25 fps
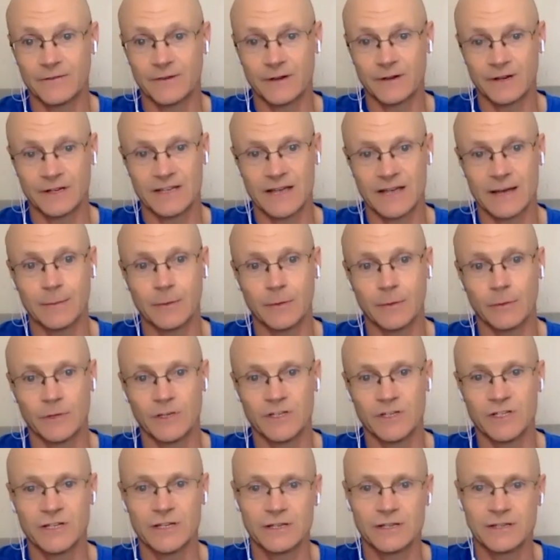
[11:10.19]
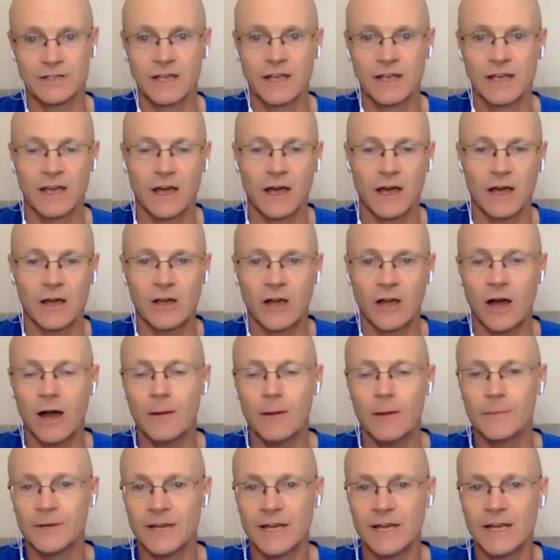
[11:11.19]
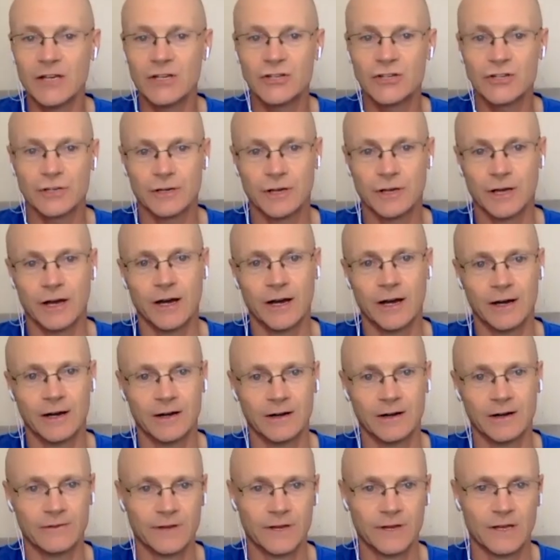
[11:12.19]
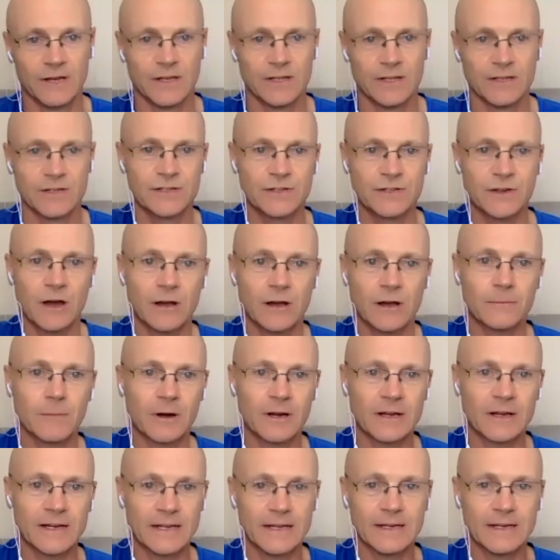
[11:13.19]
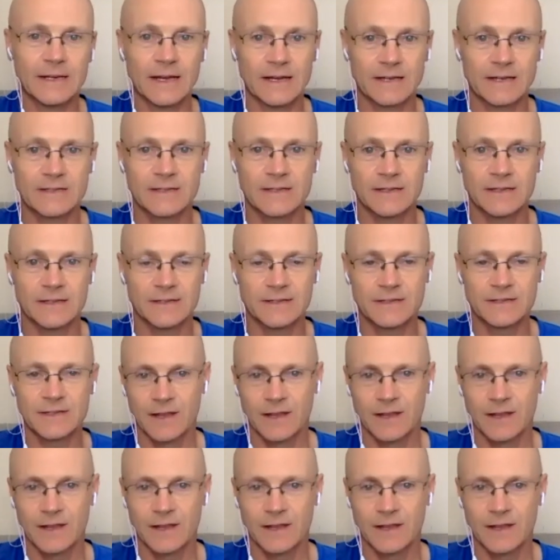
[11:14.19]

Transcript: for example, which is a combination of stock market indexes